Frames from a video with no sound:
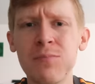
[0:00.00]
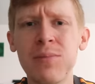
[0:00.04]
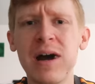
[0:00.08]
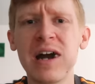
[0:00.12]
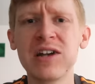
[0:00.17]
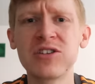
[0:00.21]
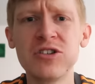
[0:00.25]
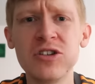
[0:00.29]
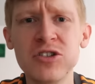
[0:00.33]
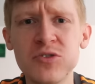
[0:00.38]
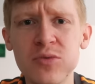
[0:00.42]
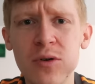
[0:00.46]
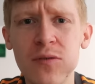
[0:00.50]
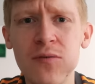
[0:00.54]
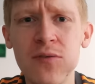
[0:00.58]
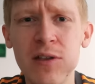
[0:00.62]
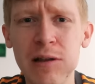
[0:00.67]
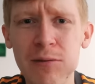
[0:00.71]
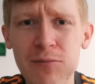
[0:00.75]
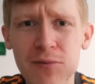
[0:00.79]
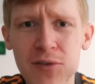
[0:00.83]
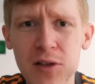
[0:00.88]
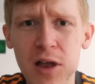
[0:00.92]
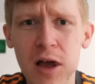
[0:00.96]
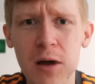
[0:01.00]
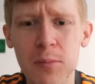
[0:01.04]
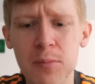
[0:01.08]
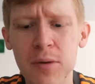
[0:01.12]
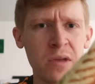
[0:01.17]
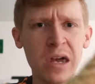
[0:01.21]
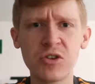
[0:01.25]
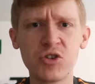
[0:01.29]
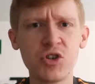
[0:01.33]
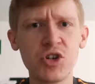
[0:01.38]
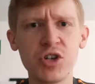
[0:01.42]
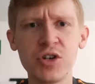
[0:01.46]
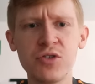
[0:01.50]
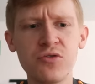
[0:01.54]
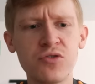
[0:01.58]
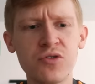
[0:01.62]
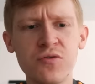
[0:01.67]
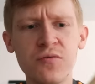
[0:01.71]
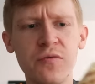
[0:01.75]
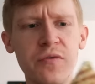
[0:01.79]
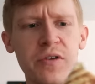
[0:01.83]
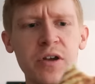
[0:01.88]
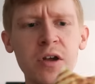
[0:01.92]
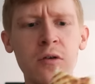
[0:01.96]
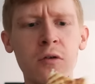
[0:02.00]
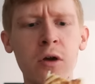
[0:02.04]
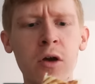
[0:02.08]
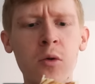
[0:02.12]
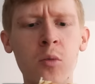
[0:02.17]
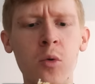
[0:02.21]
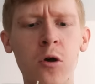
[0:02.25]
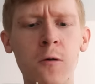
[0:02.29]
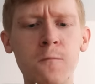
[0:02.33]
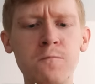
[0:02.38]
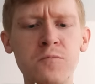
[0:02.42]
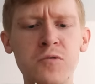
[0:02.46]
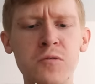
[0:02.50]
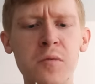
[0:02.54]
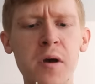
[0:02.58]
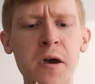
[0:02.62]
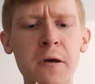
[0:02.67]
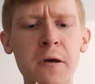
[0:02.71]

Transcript: like biting into a flip-flop. That chicken doesn't feel very warm to